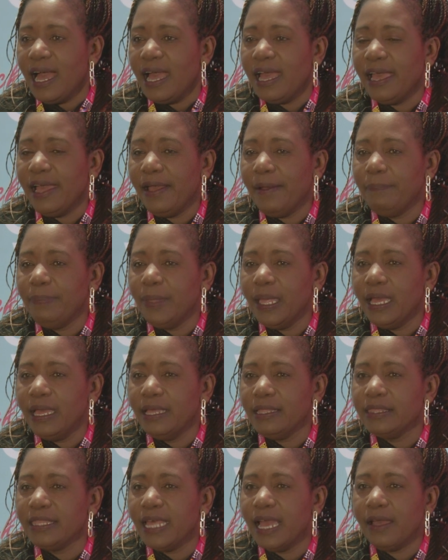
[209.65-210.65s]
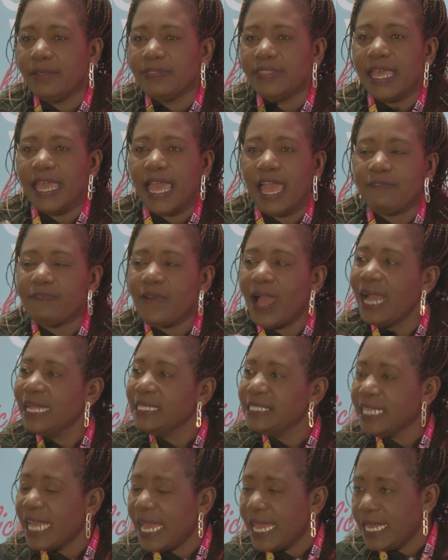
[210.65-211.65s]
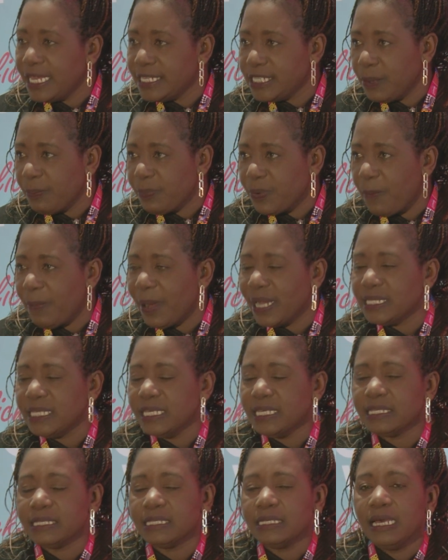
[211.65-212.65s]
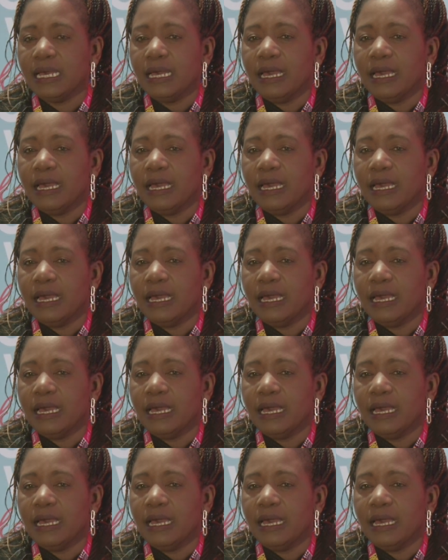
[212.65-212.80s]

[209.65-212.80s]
They have anti-aging properties.